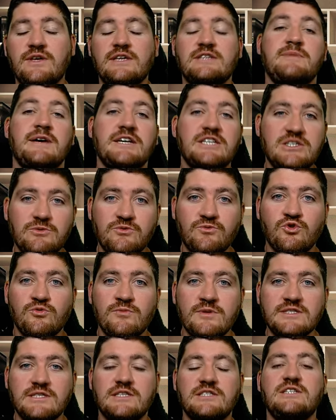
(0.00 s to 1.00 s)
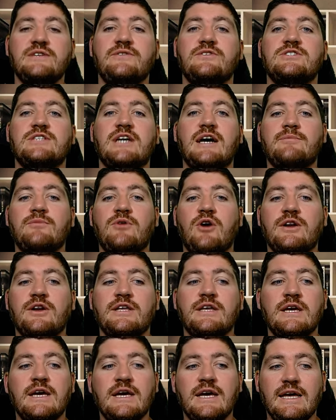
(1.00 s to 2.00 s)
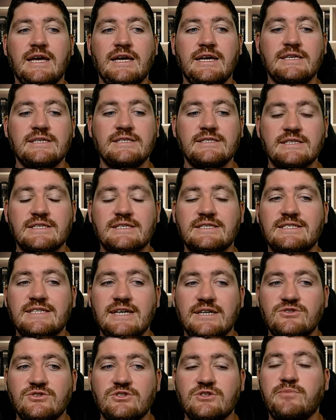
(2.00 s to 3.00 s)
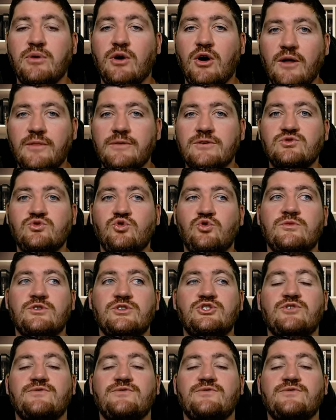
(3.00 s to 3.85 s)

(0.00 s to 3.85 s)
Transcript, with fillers: especially with rumors that Hacjivah Dayimani is set to depart the Stormers.